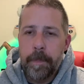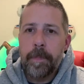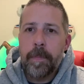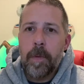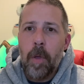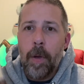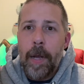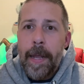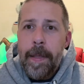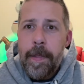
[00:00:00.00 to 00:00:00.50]

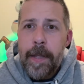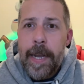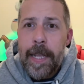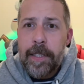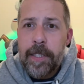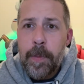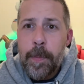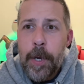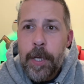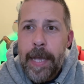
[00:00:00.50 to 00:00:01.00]
Okay, the
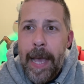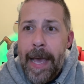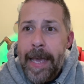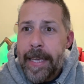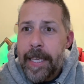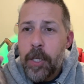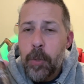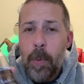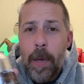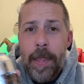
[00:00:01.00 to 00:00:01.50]
next thing we look
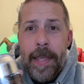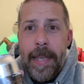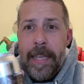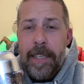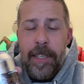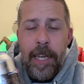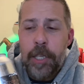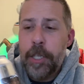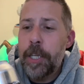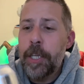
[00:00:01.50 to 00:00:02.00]
at is whether
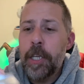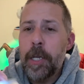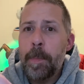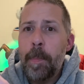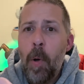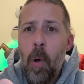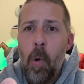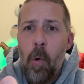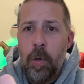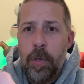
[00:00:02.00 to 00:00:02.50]
it's actually going to
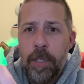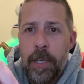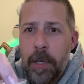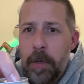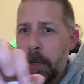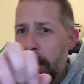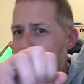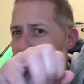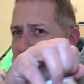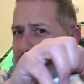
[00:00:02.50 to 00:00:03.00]
pour.
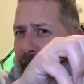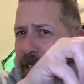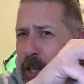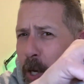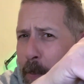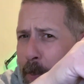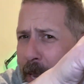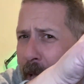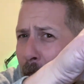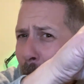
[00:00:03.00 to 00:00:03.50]
So let's
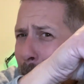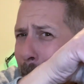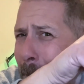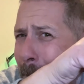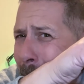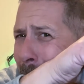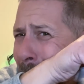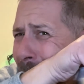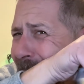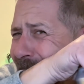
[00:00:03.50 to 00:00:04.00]
open it up.
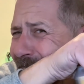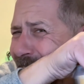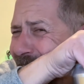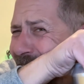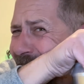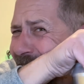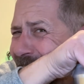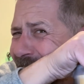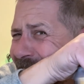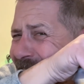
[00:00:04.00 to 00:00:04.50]

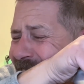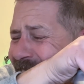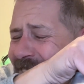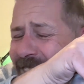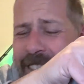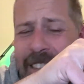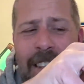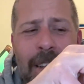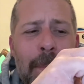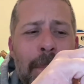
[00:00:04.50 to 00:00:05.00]

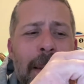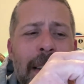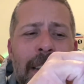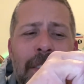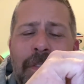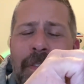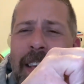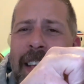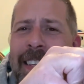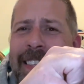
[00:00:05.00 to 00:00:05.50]
Plenty
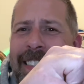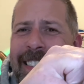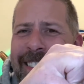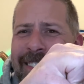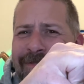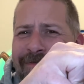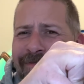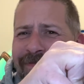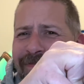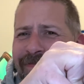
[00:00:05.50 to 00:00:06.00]
of fizz.
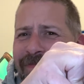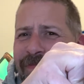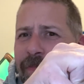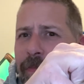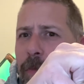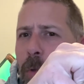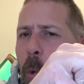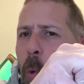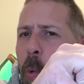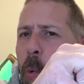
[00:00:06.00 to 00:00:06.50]

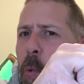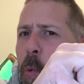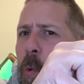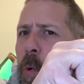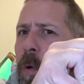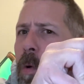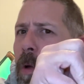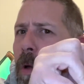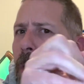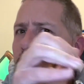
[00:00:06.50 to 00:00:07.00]
Ooh,
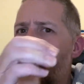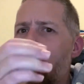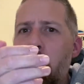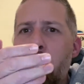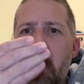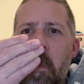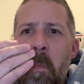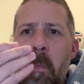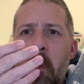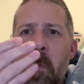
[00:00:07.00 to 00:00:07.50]

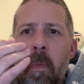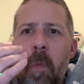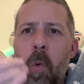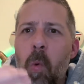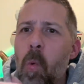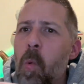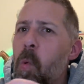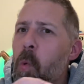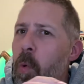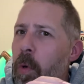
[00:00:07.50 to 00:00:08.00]

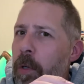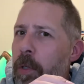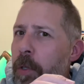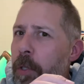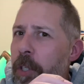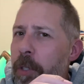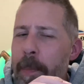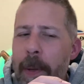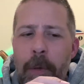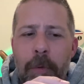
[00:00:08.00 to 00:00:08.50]

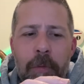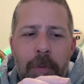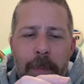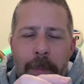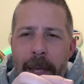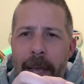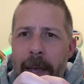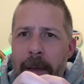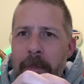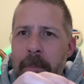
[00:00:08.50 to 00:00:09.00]
good smells from
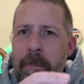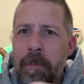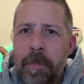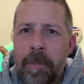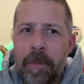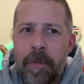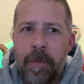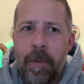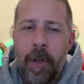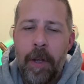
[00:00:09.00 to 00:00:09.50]
that.
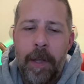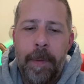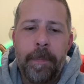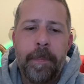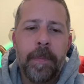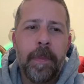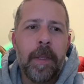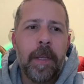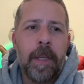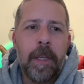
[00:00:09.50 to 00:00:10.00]
Right,
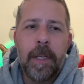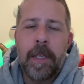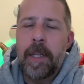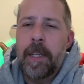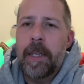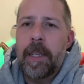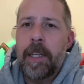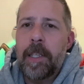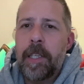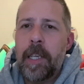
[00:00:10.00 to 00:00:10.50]

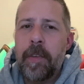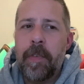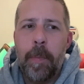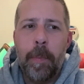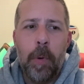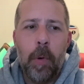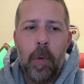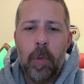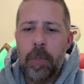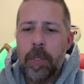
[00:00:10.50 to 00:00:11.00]
let's see if it
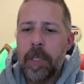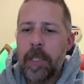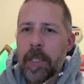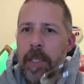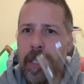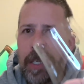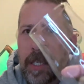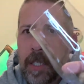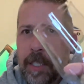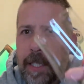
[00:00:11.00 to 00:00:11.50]
pours.
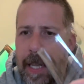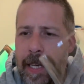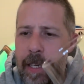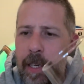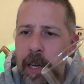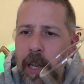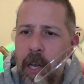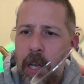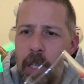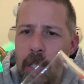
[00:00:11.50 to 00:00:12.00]
Standard
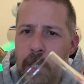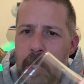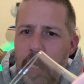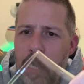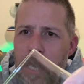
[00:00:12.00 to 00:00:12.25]
glass.